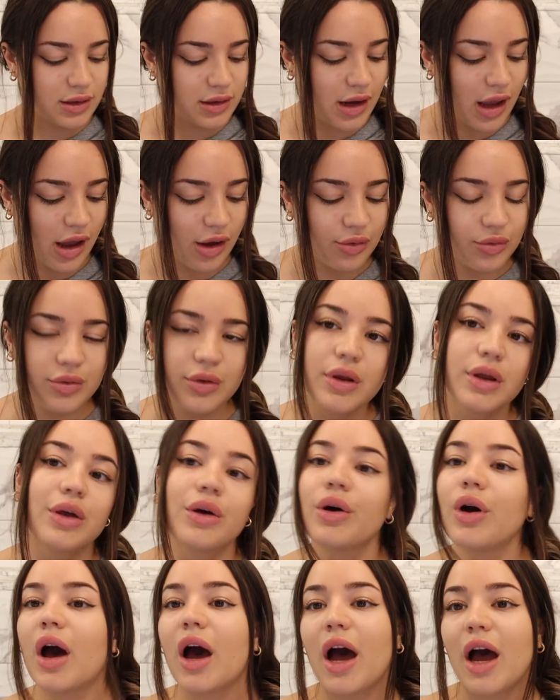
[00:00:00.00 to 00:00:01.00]
Now,
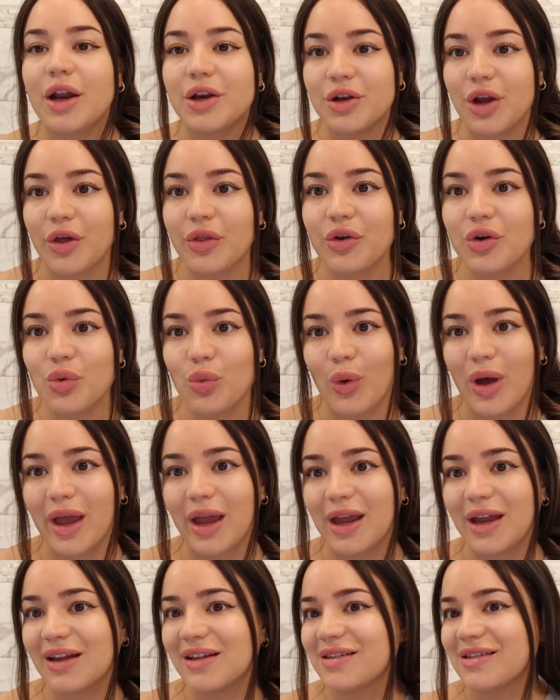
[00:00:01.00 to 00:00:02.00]
another
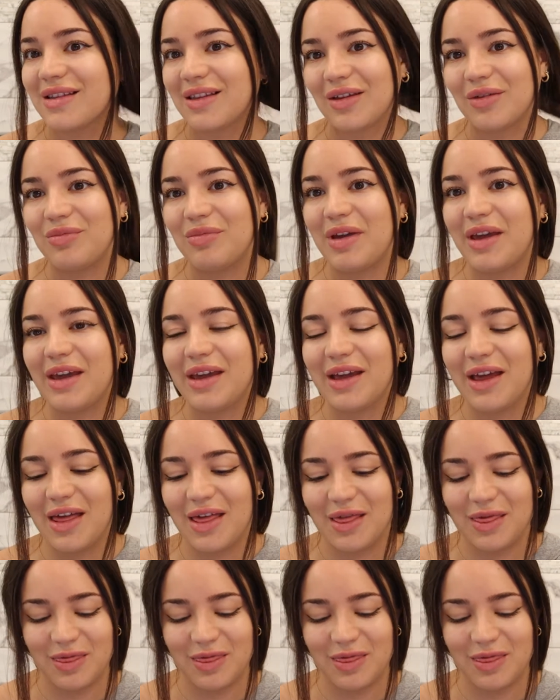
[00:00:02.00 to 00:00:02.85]
way to make